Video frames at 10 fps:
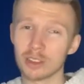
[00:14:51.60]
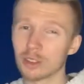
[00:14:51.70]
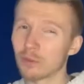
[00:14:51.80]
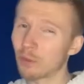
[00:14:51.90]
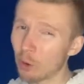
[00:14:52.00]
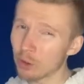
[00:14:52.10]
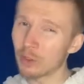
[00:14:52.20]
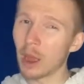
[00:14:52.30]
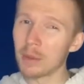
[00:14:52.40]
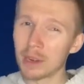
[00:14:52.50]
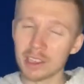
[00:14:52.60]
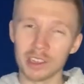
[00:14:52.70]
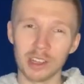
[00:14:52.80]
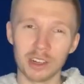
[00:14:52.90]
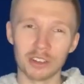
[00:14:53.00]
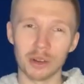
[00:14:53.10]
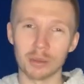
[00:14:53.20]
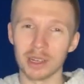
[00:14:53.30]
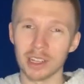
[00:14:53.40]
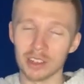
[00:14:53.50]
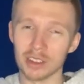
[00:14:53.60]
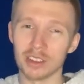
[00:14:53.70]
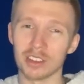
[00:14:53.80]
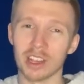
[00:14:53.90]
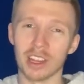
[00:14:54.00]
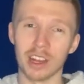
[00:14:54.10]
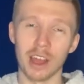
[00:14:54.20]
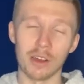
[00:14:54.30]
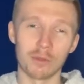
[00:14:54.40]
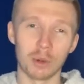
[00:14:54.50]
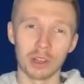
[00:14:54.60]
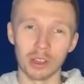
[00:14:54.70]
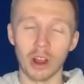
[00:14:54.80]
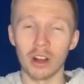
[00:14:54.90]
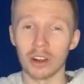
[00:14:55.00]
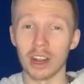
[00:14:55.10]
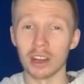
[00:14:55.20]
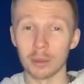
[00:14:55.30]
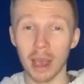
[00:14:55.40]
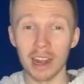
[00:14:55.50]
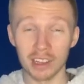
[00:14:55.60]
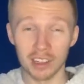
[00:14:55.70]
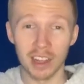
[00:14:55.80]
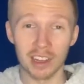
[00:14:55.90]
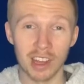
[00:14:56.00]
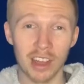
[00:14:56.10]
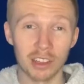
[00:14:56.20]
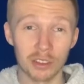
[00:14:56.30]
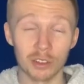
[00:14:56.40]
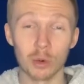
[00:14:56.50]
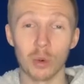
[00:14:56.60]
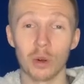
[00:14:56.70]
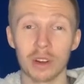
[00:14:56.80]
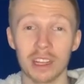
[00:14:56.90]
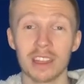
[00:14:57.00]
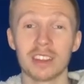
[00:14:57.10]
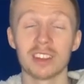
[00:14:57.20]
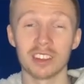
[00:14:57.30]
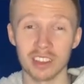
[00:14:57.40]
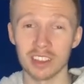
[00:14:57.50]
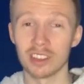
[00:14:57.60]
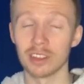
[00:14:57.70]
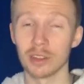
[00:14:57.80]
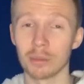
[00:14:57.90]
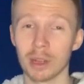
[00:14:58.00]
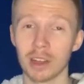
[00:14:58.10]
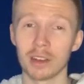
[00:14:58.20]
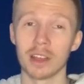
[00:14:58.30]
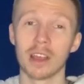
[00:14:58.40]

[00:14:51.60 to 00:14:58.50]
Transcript: 45 minutes later, jumping into the second half, Pernille Harder ended up adding to that tally and scored in the 60th minute.